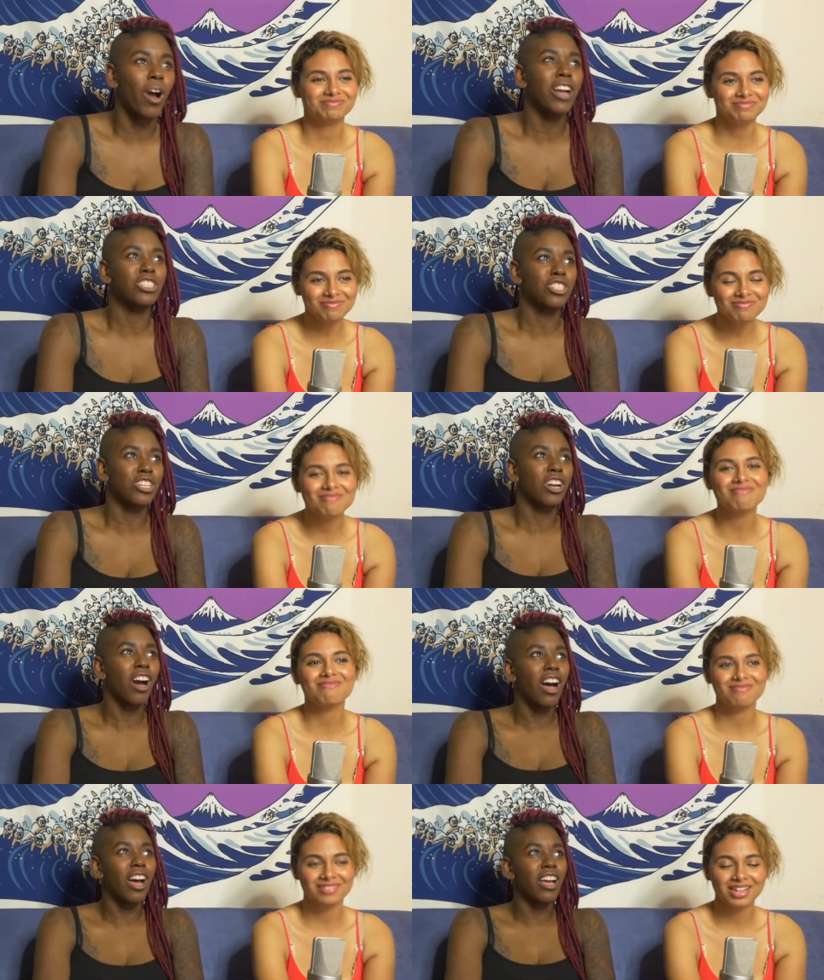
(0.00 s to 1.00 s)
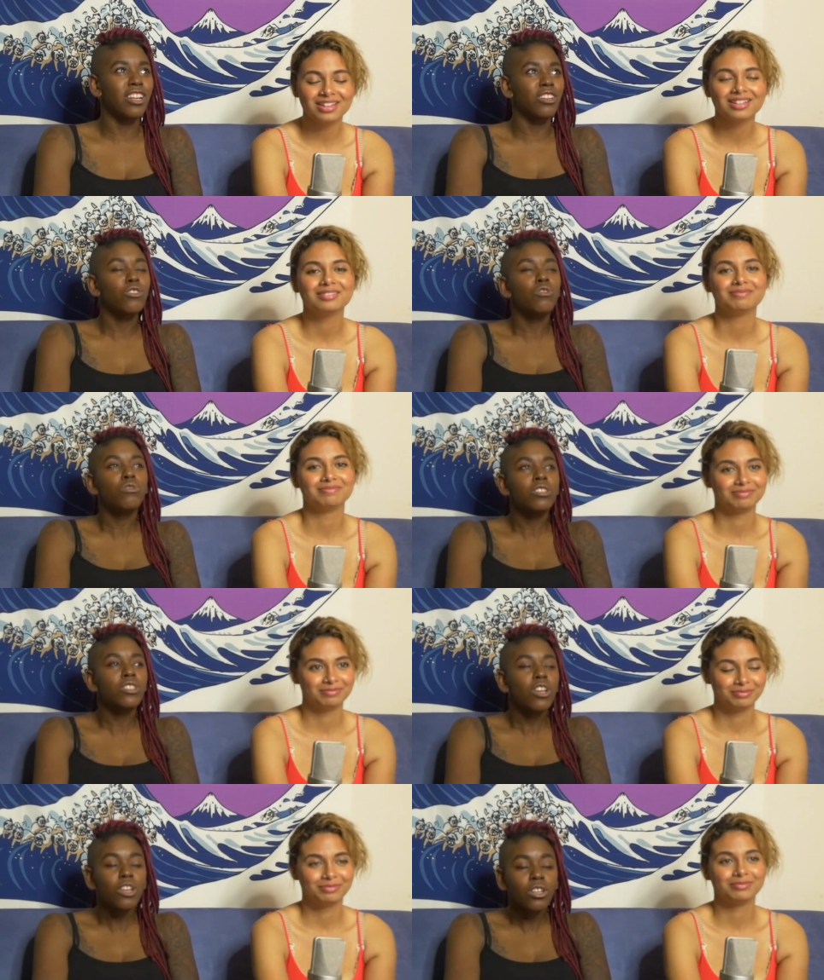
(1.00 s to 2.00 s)
Speaker 1: why she got
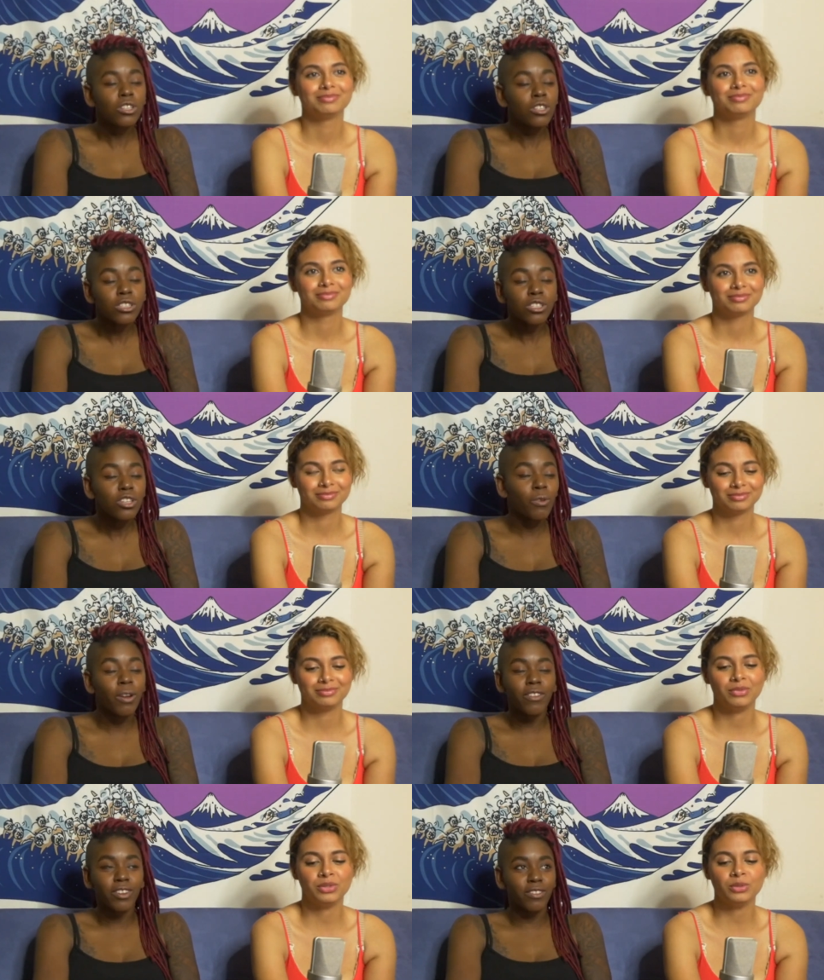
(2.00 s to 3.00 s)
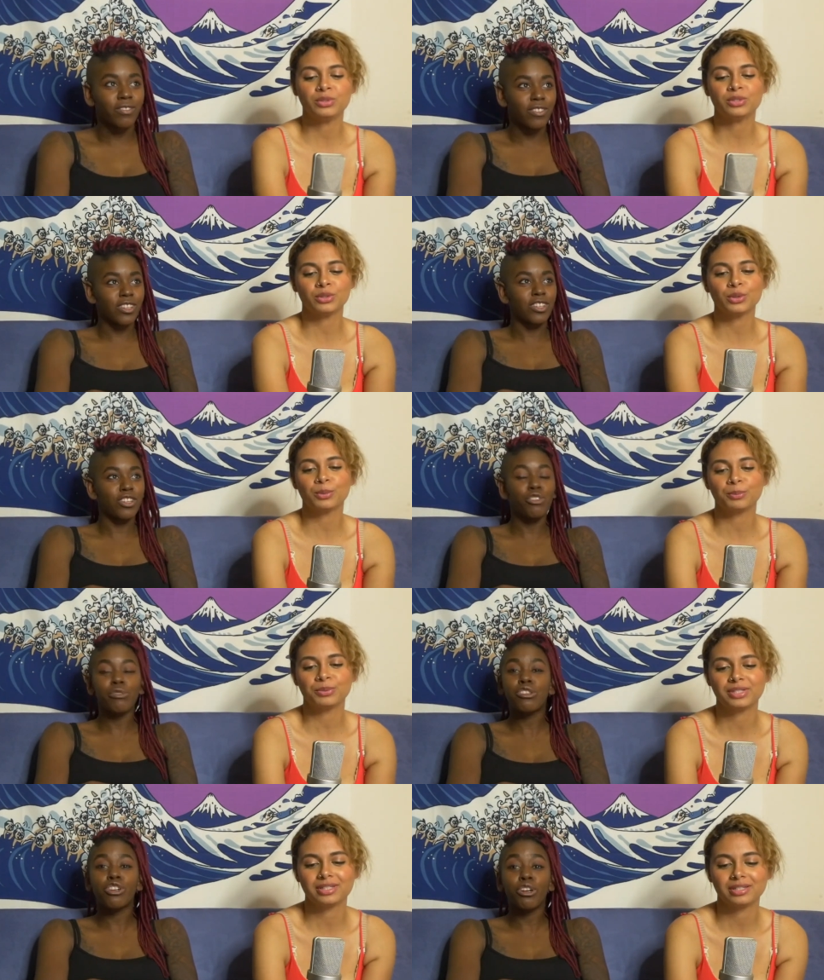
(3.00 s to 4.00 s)
us, us whatever usurped
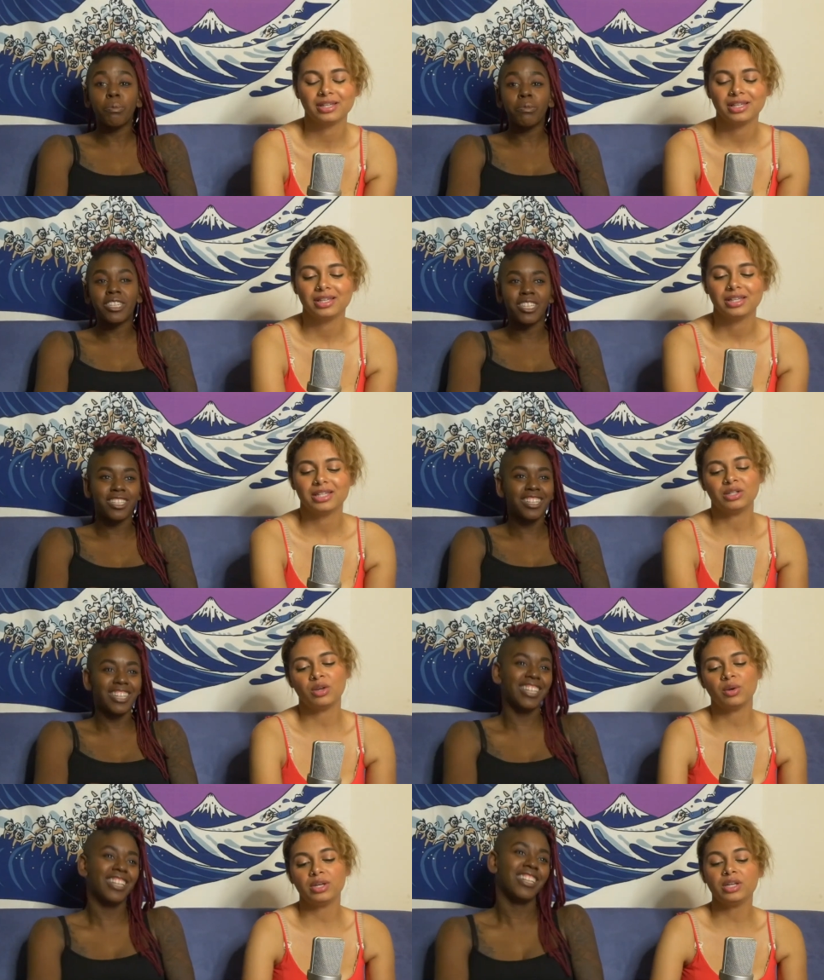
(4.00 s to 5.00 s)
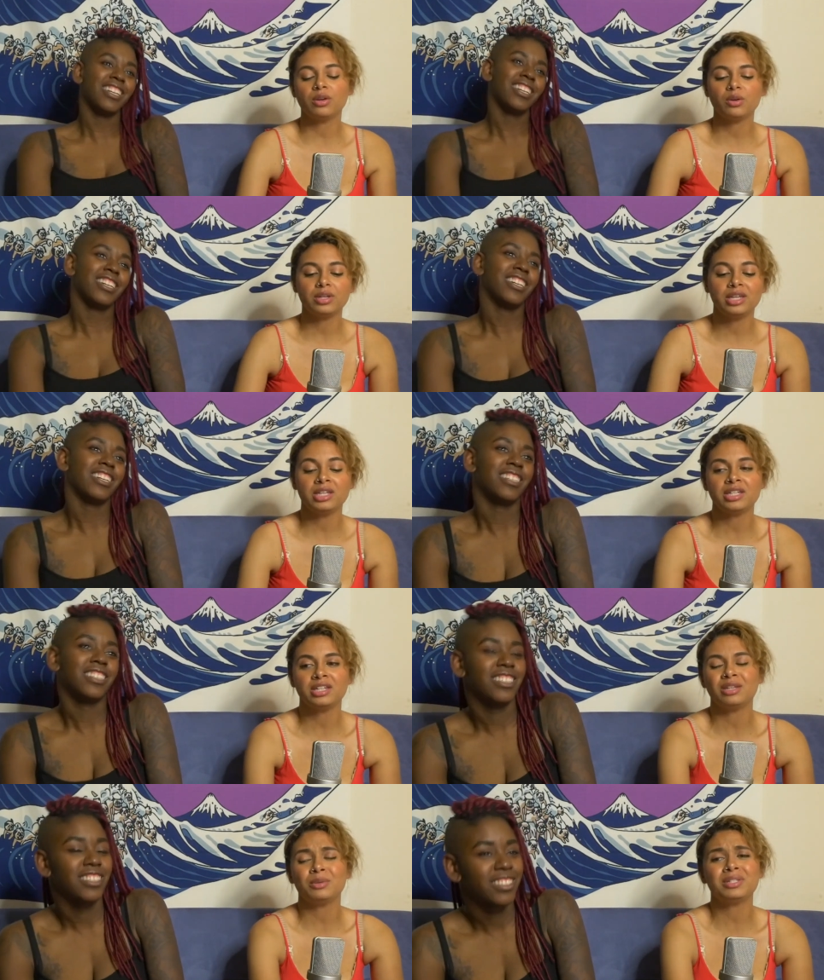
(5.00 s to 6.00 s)
usurped
Speaker 2: no, and you know, and he
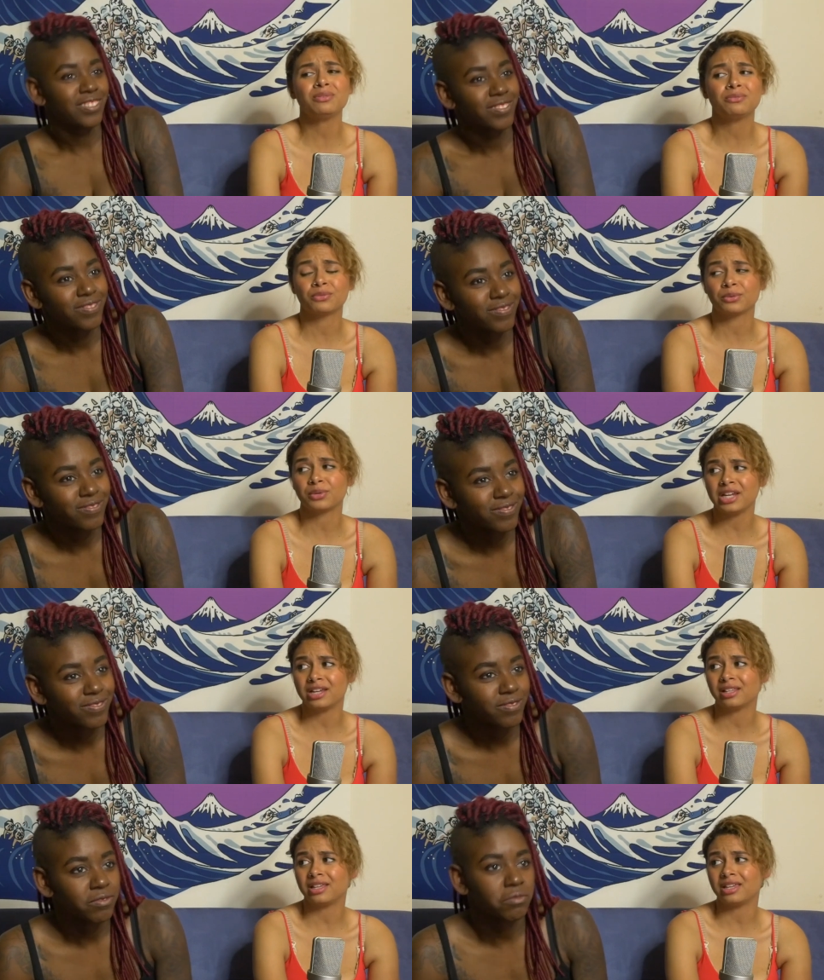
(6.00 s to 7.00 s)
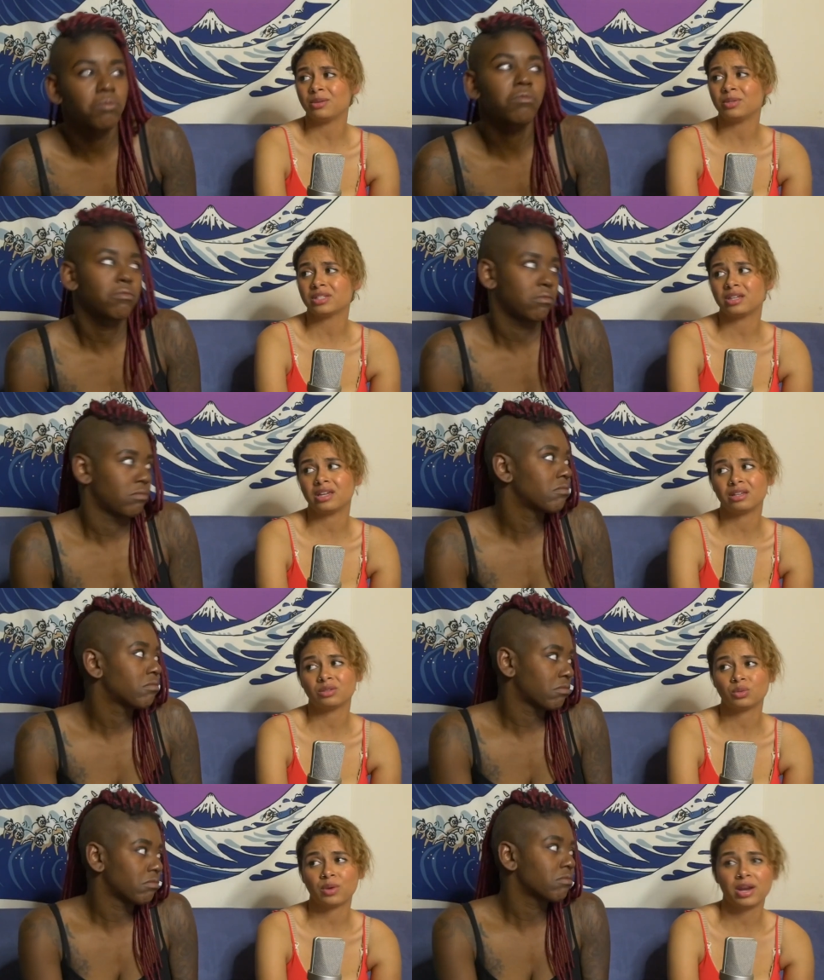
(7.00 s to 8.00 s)
did. He was a freak. Like he was like
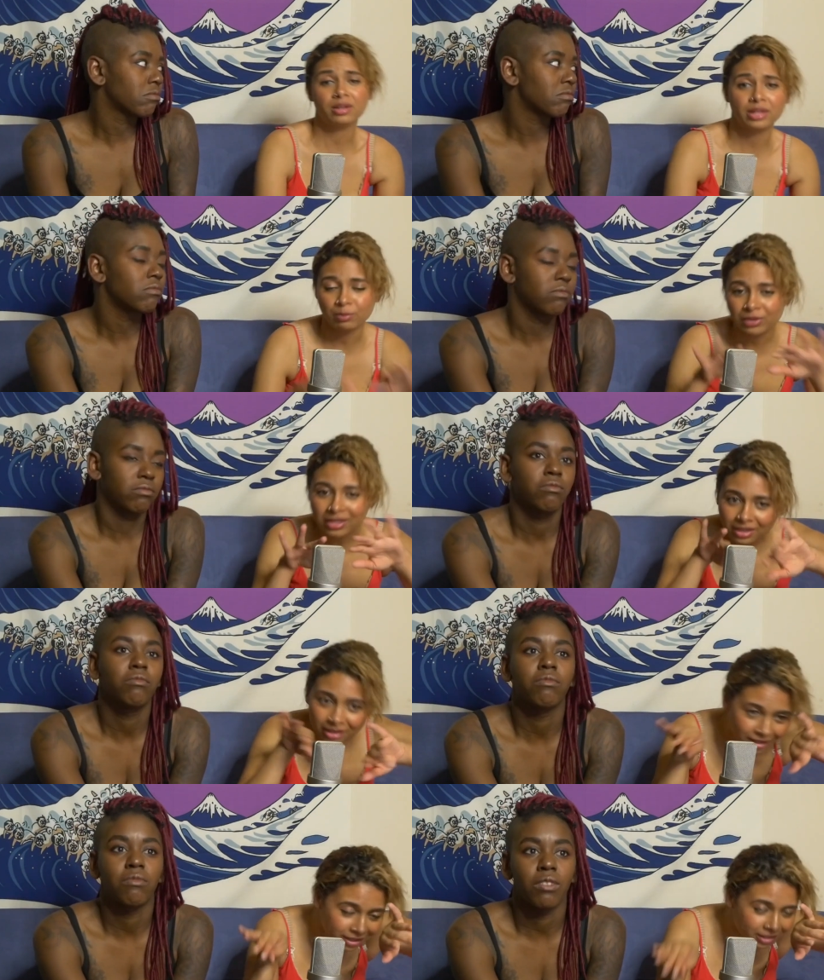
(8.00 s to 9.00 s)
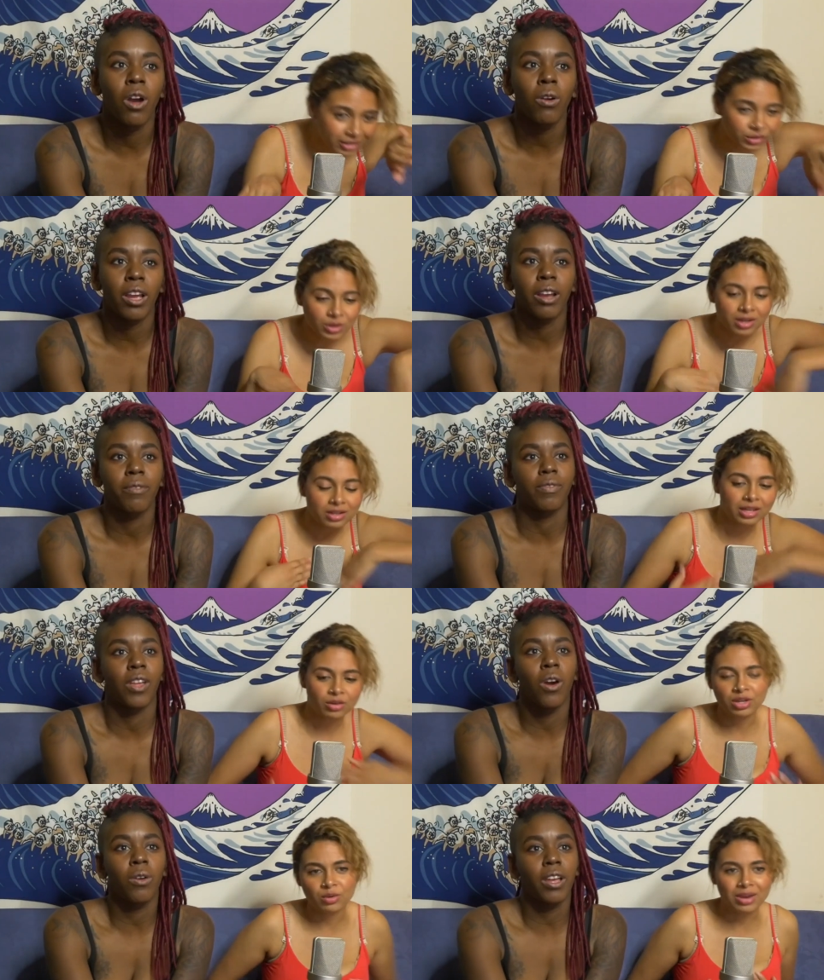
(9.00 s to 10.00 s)
trying, to like peeking in and oh, trying yeah. to like
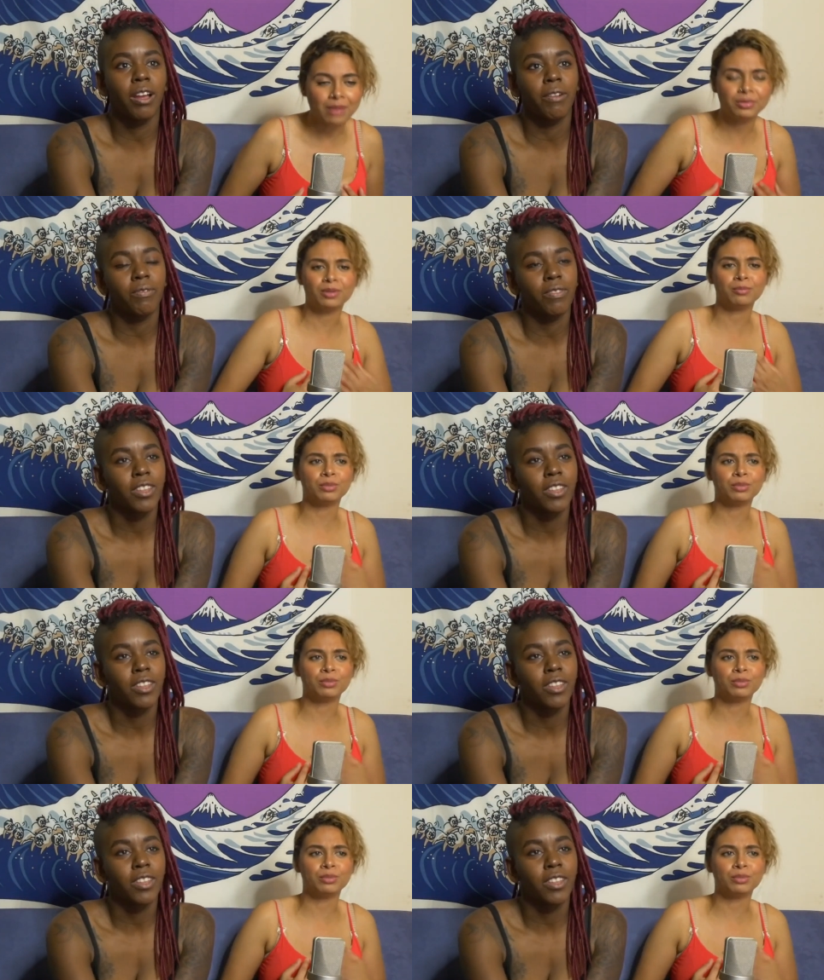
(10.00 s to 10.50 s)
oh, grabbed yeah. her